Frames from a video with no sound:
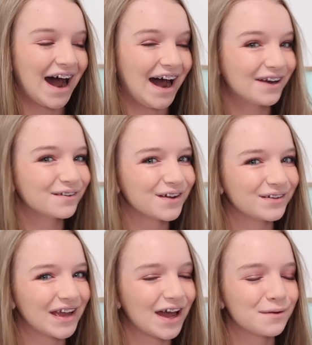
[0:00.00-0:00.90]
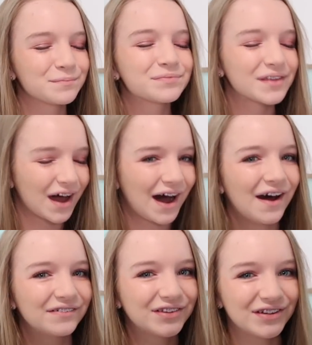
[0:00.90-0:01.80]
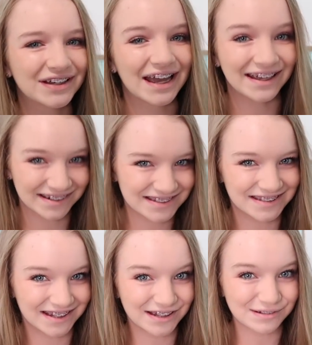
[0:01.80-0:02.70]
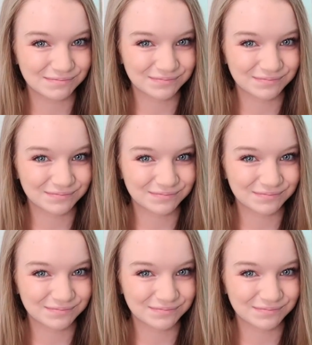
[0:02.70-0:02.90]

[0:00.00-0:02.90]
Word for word: I don't know yet. I'll have to look and see.